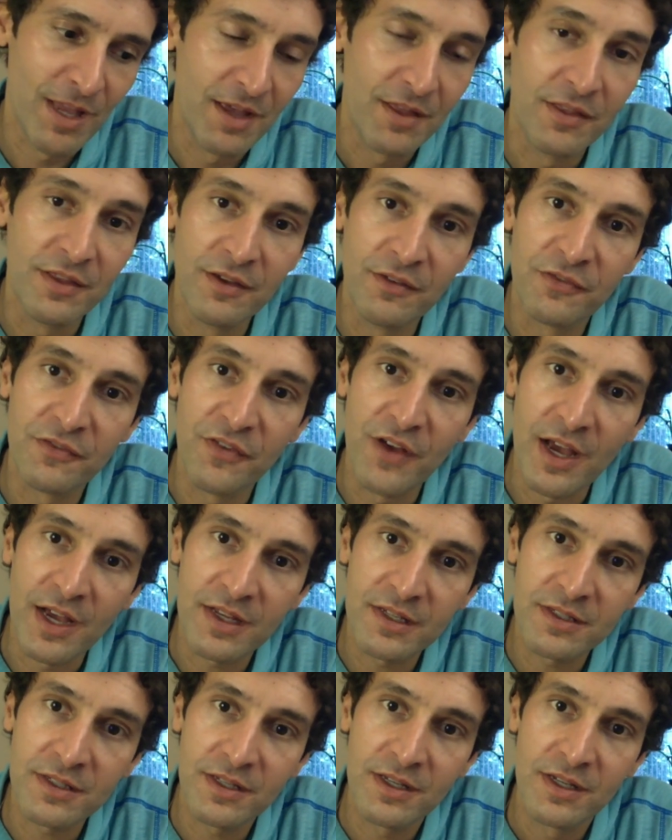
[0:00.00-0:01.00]

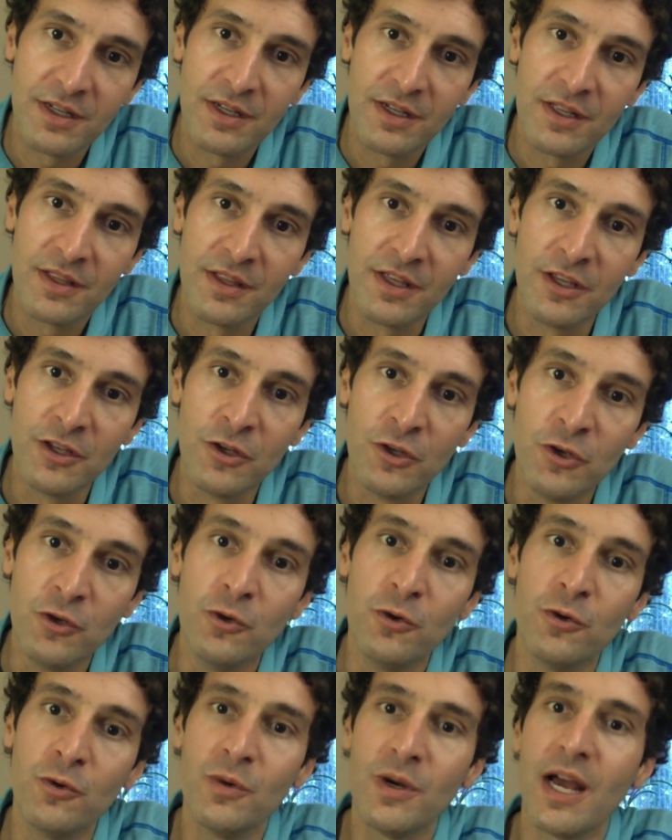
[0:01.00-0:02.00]
effect that
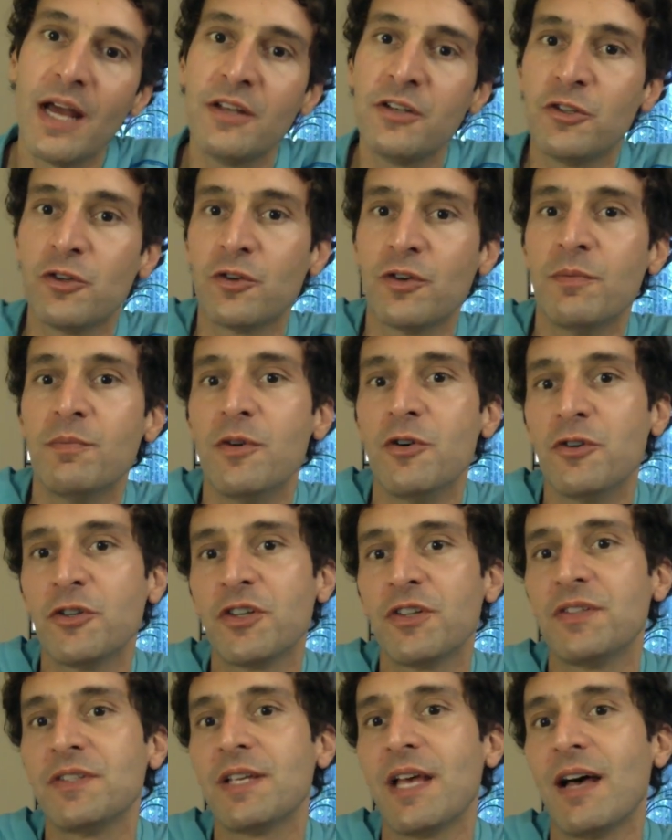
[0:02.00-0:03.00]
you and your
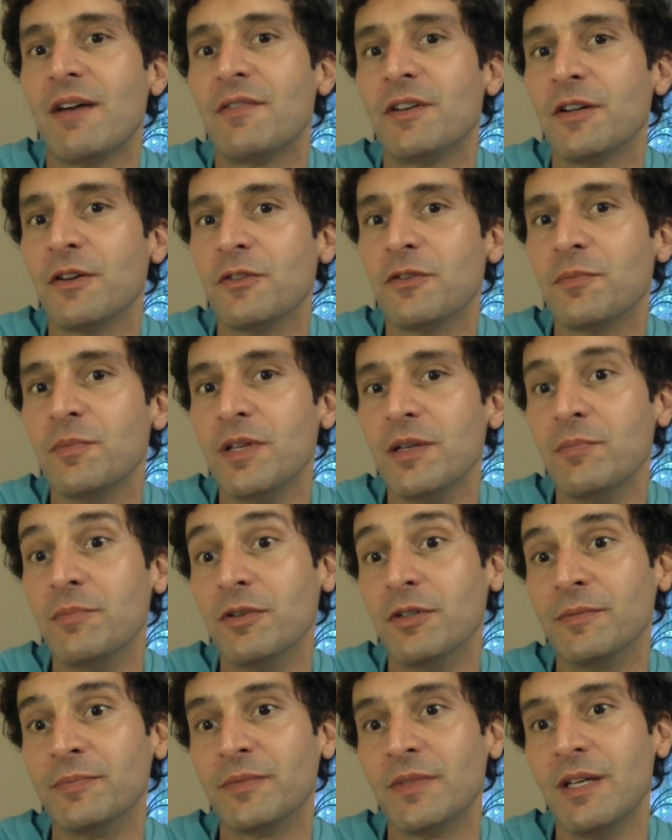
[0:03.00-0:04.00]
emotions have on other
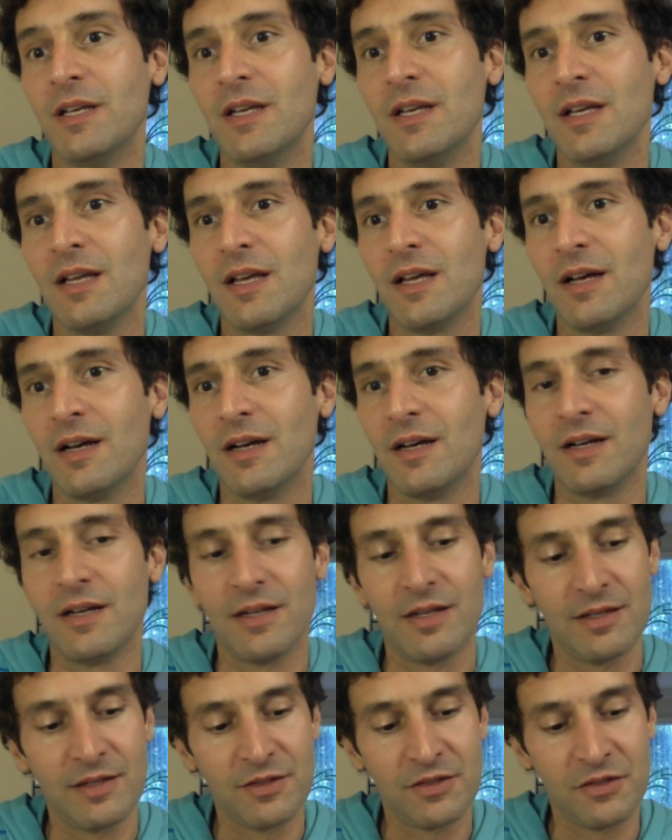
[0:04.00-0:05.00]
people.
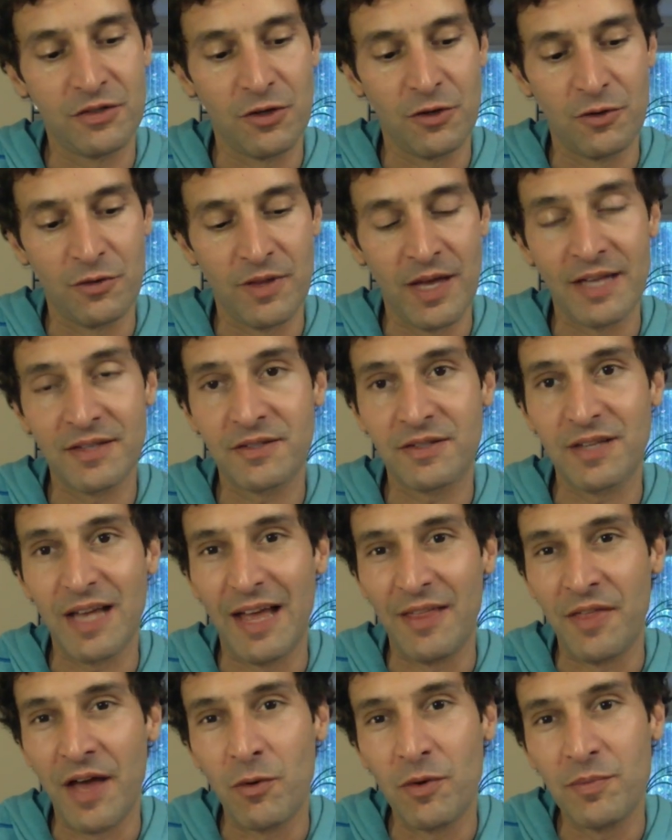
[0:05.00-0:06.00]
So
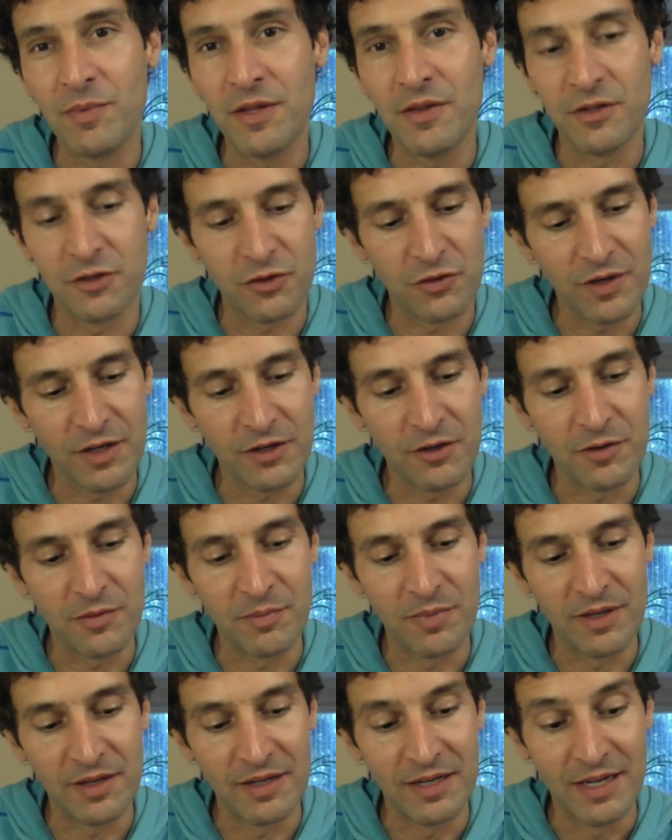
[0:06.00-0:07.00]
that would be the trigger.
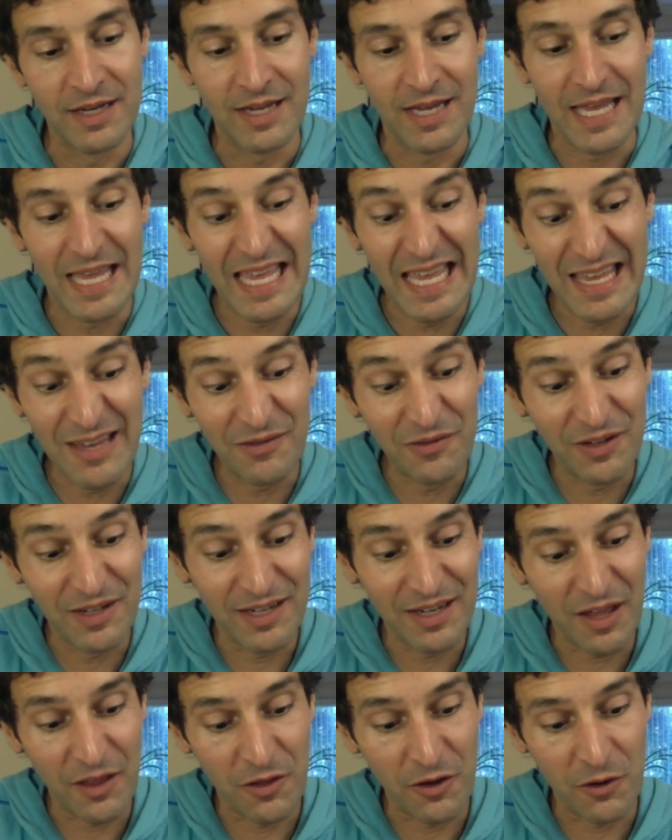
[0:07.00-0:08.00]
But
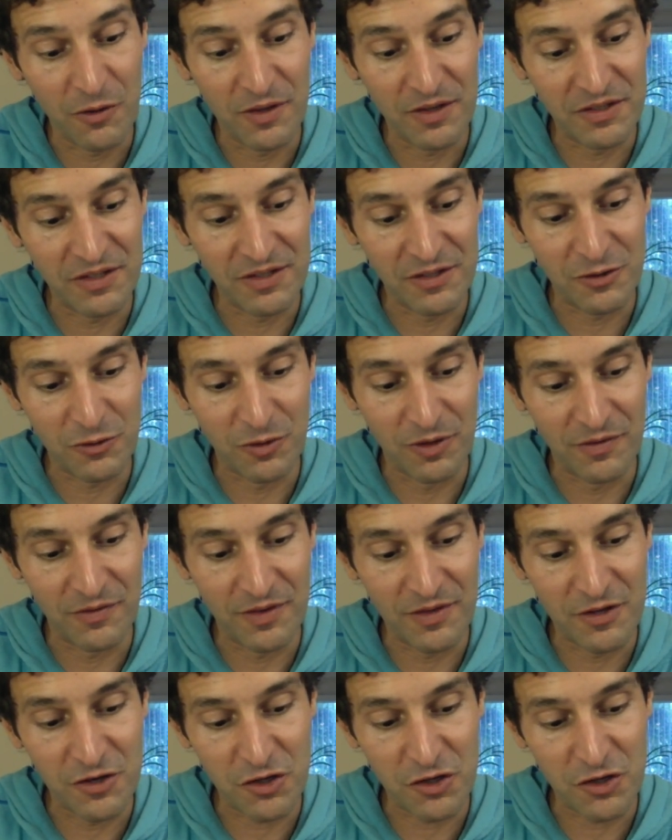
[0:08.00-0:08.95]
even though this is sort of in the